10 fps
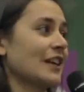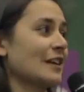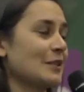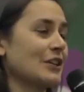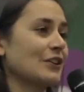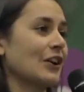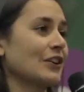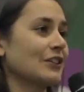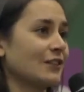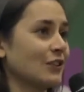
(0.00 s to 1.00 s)
I'm here on
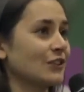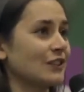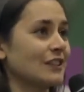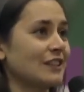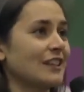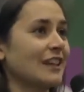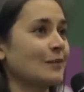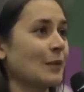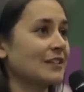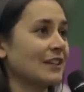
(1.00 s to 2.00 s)
a diversity
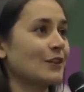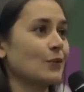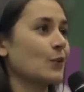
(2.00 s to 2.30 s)
ticket myself.